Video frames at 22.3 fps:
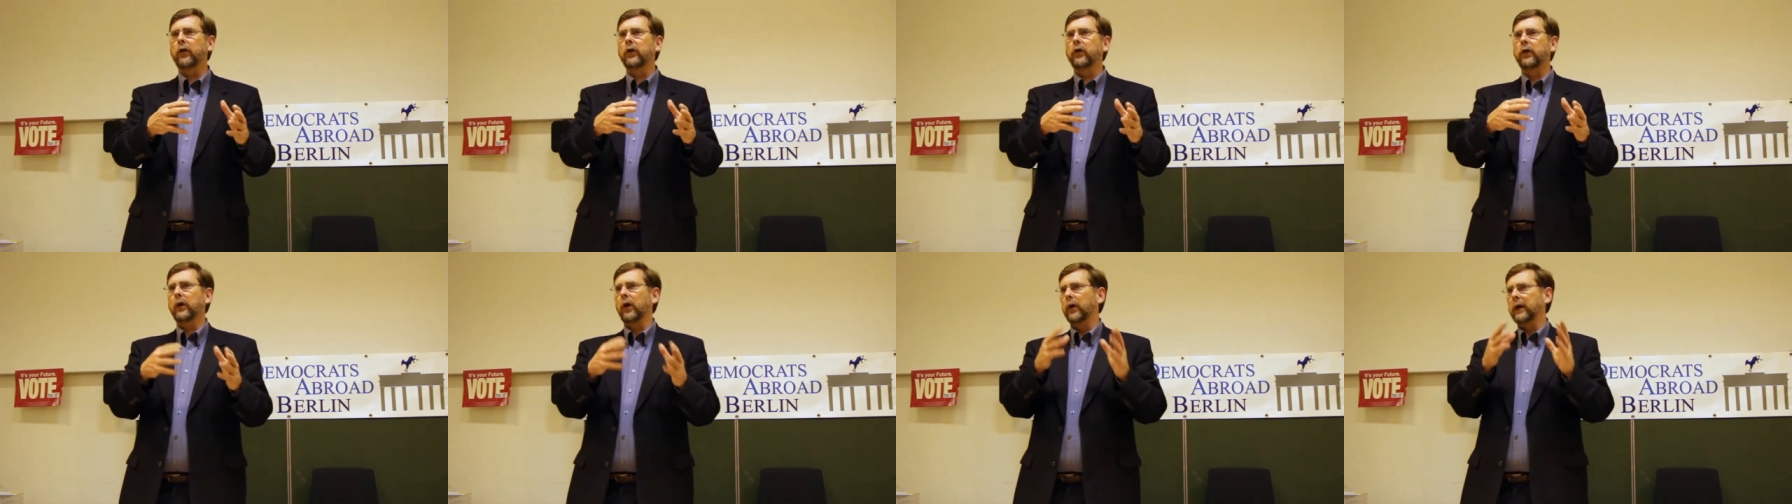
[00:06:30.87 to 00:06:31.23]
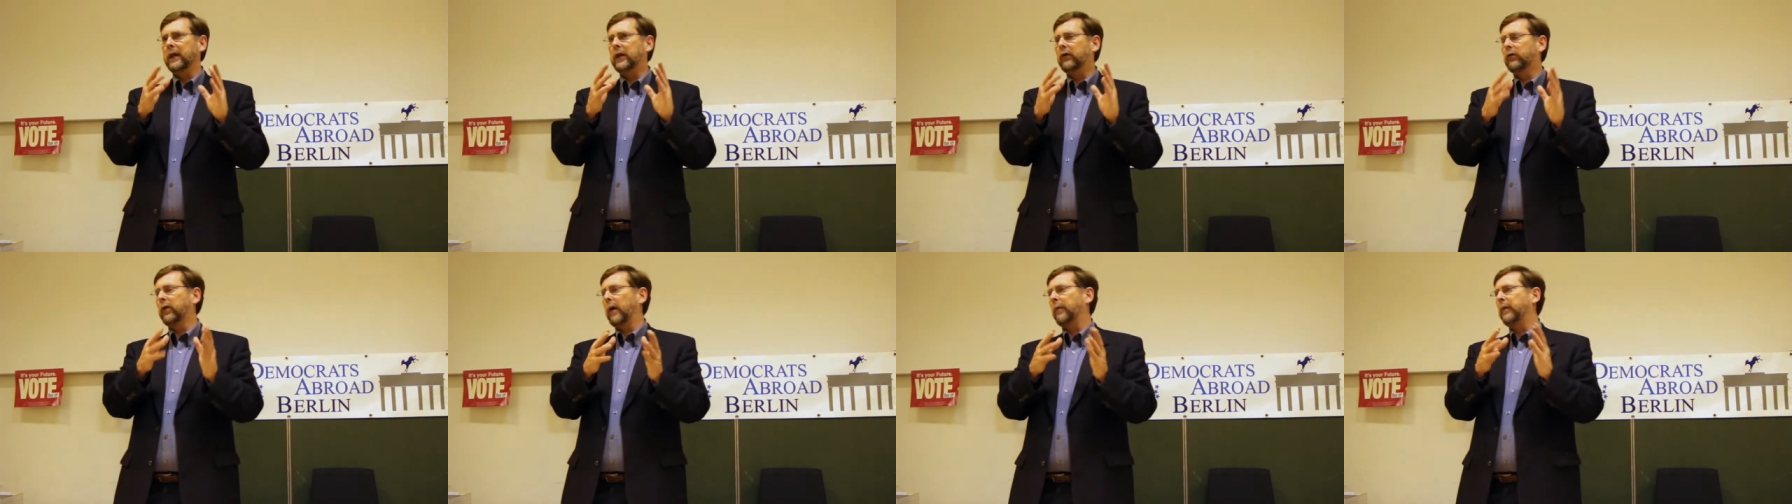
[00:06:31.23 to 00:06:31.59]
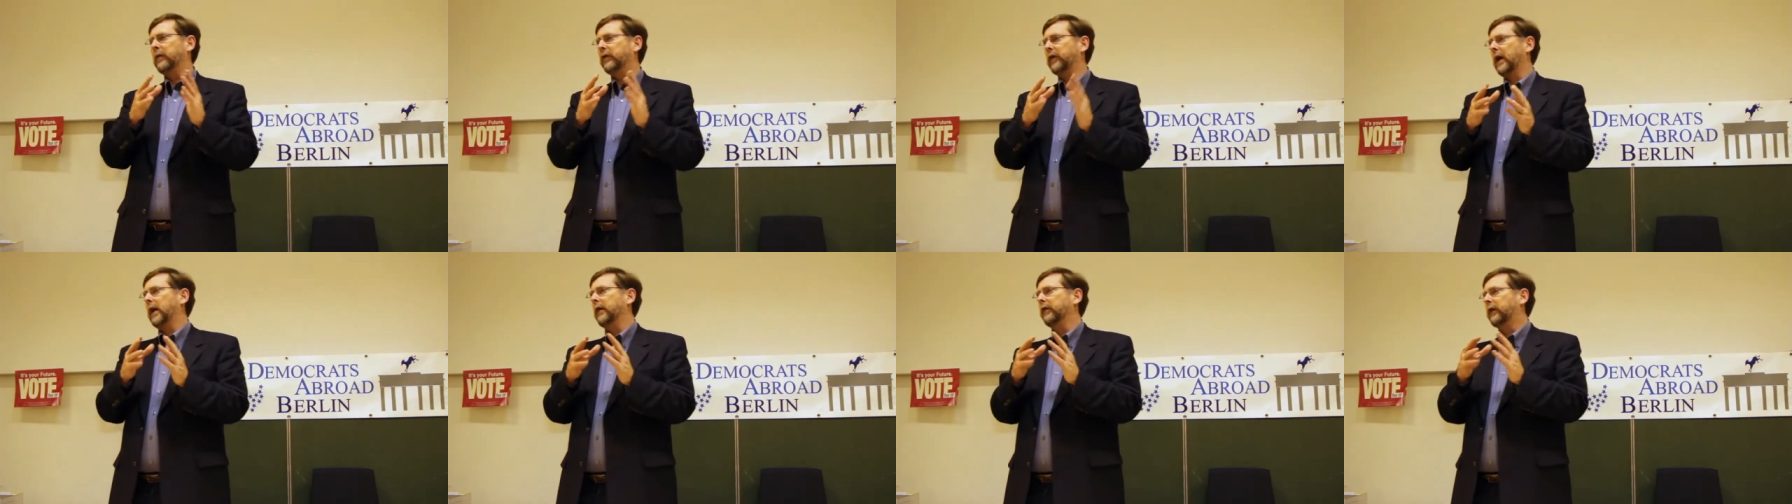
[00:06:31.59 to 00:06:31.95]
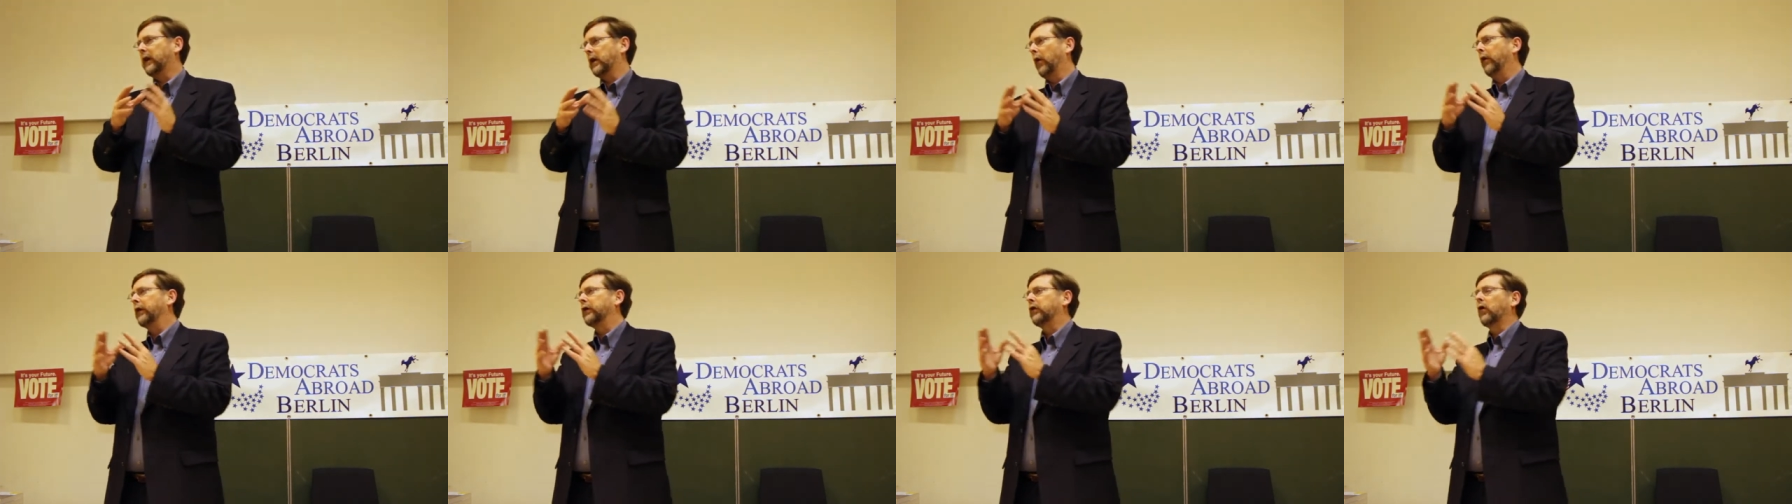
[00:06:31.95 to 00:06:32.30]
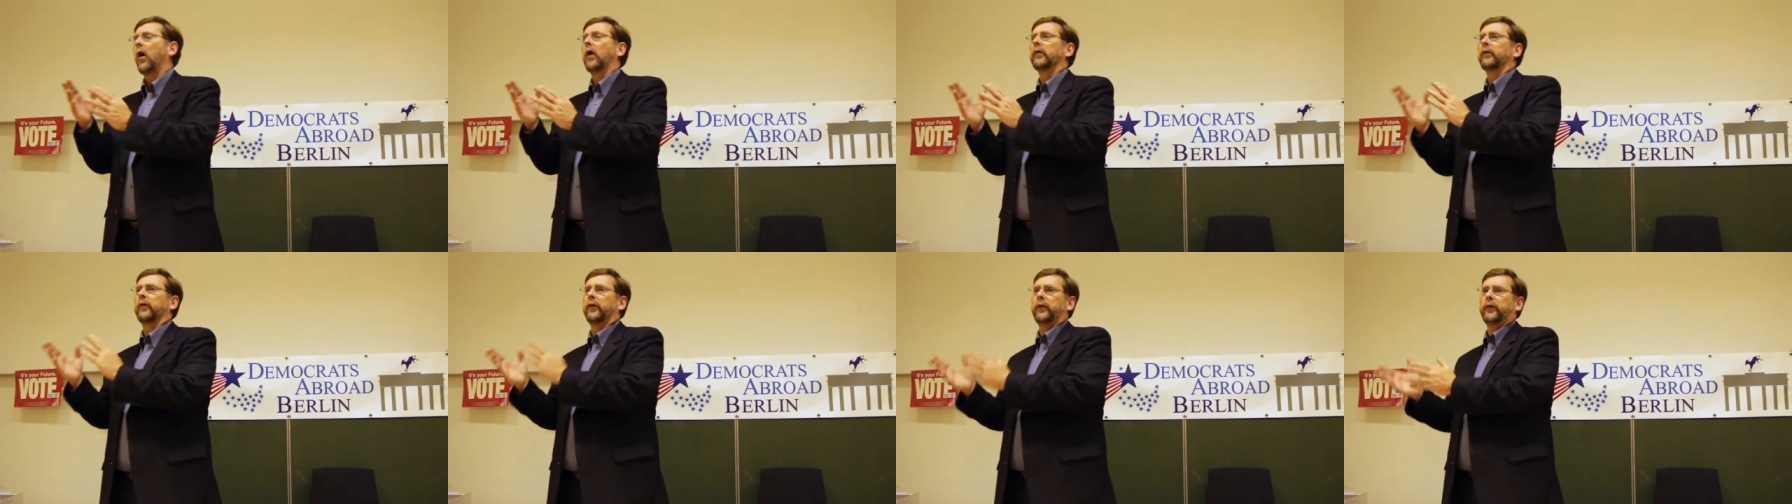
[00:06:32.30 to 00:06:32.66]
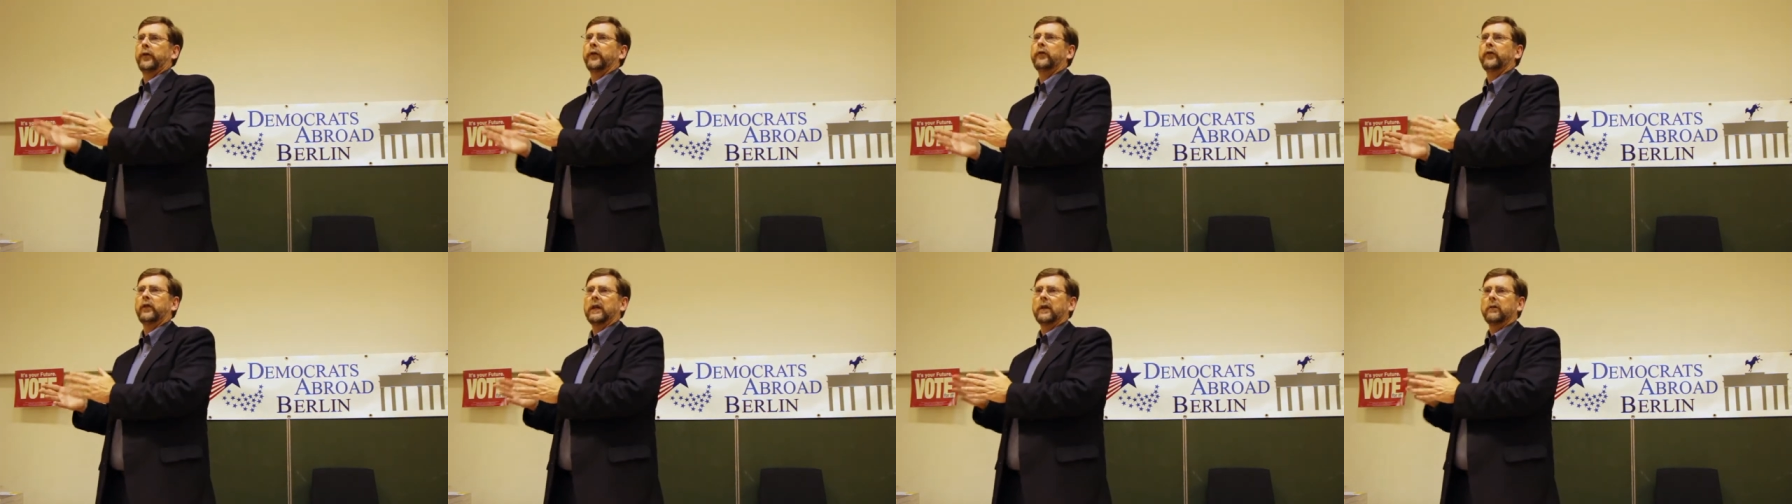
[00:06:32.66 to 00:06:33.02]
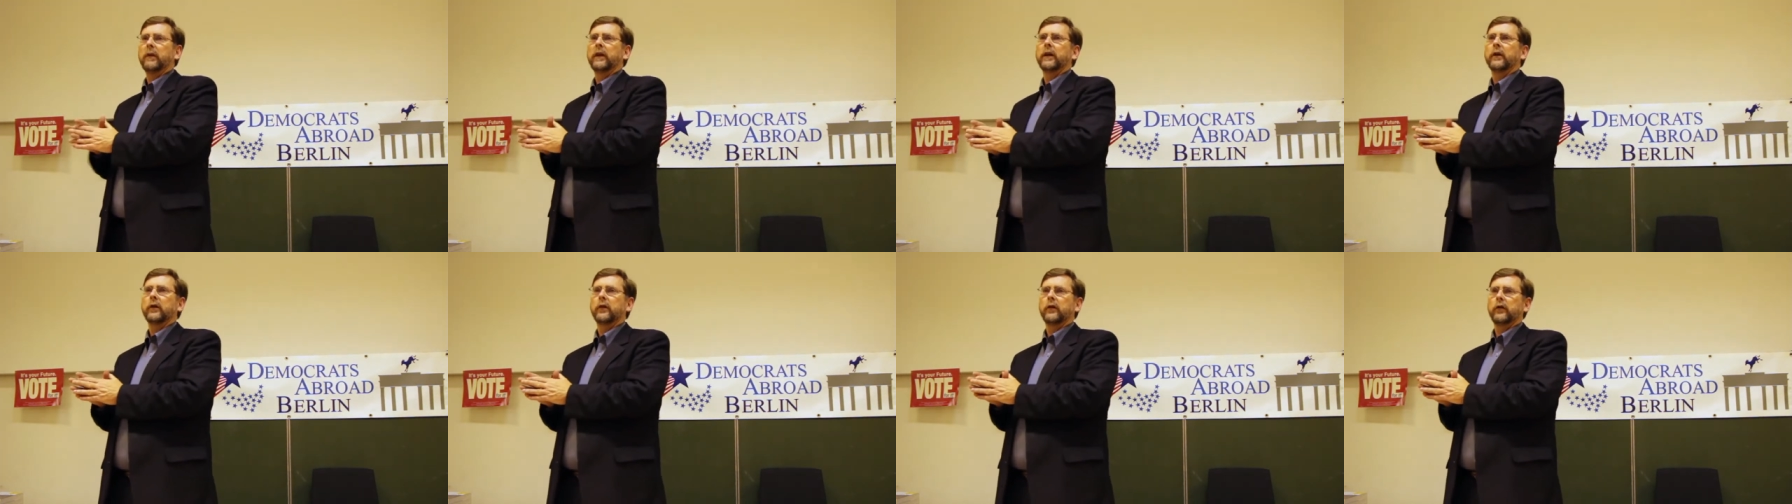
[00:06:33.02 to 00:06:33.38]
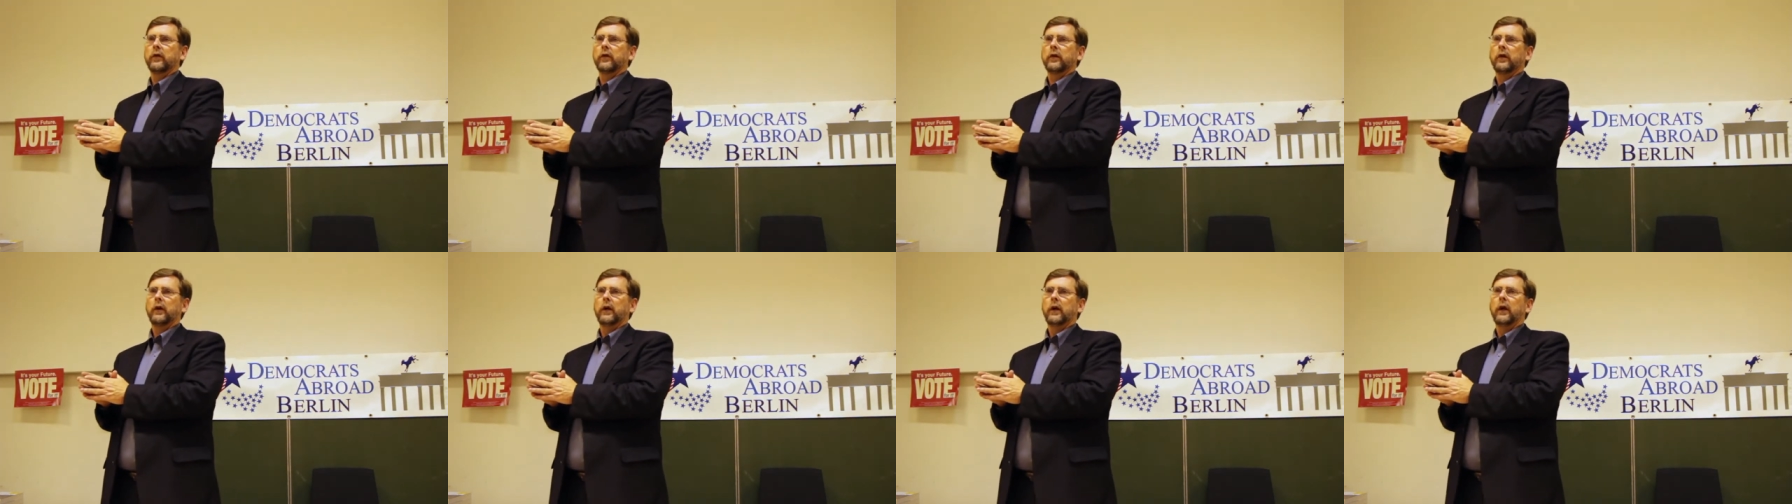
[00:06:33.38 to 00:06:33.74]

you know, each representative can only talk for 15 minutes.